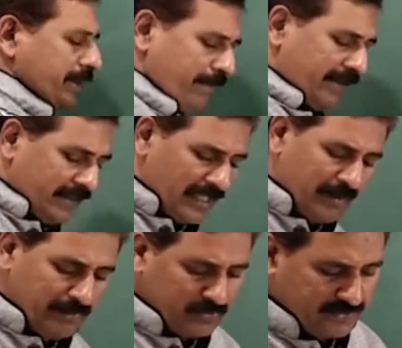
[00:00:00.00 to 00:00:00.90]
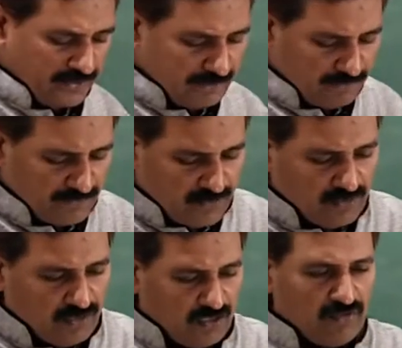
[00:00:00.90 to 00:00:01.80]
material I am using.
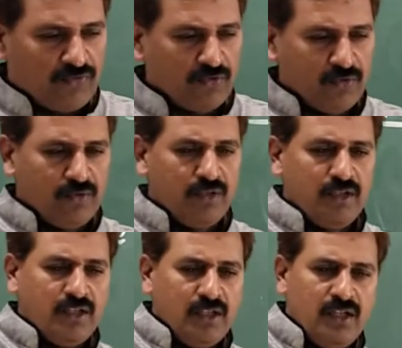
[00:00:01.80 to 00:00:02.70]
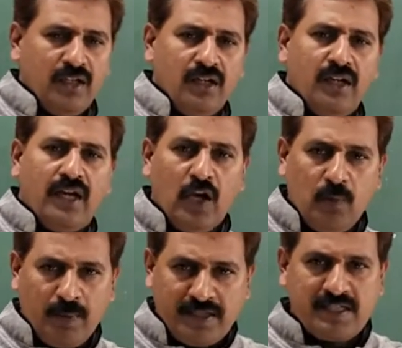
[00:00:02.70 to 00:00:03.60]
All of you
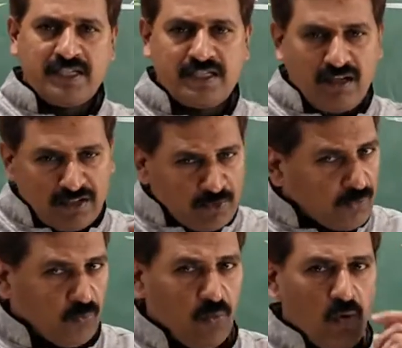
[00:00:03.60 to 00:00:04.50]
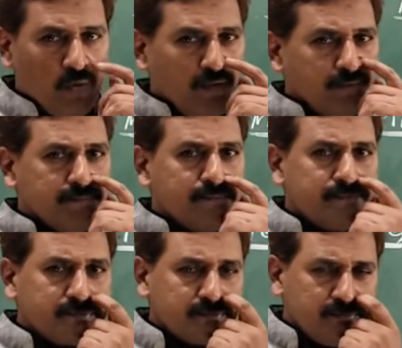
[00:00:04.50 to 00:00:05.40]
have purchased on your
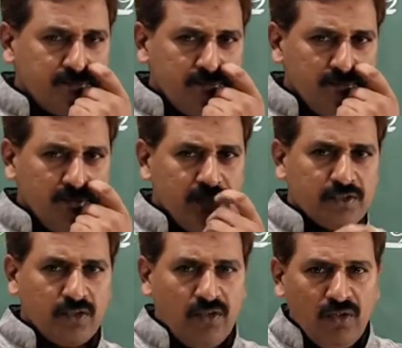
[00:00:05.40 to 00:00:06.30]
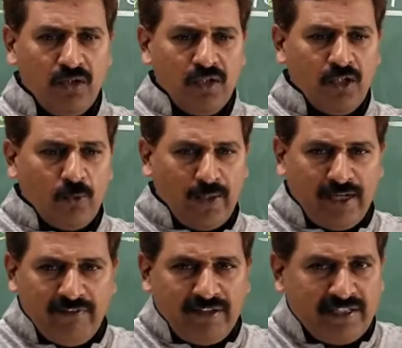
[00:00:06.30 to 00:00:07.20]
own. So
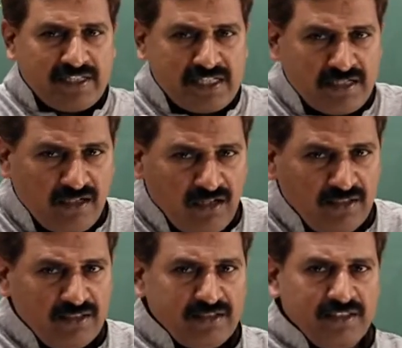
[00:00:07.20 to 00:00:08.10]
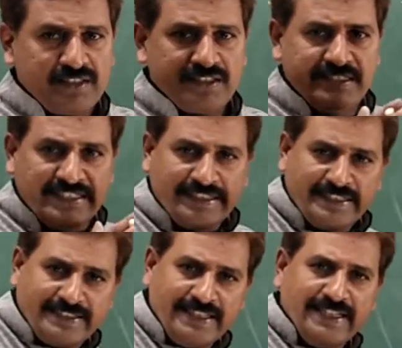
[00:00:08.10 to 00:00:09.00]
whenever I start this
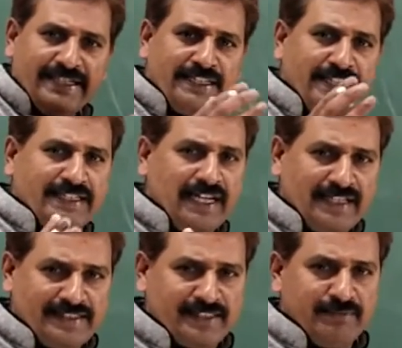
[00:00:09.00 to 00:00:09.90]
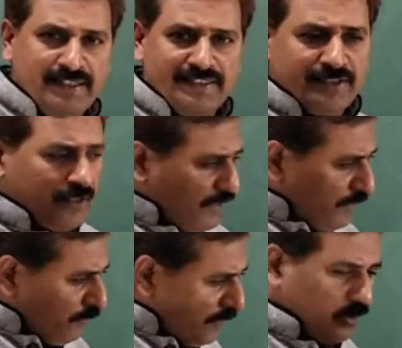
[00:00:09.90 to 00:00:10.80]
CET NEET classes, means
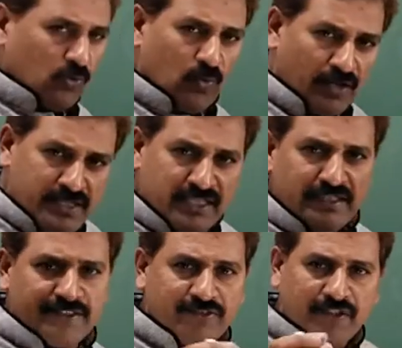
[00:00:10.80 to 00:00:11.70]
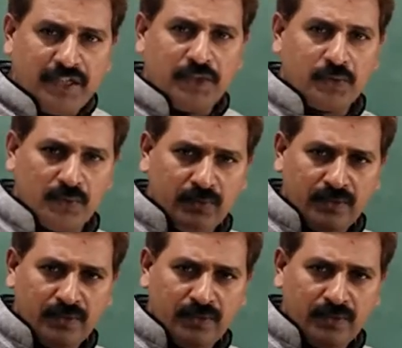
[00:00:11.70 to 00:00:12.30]
when you are watching this video,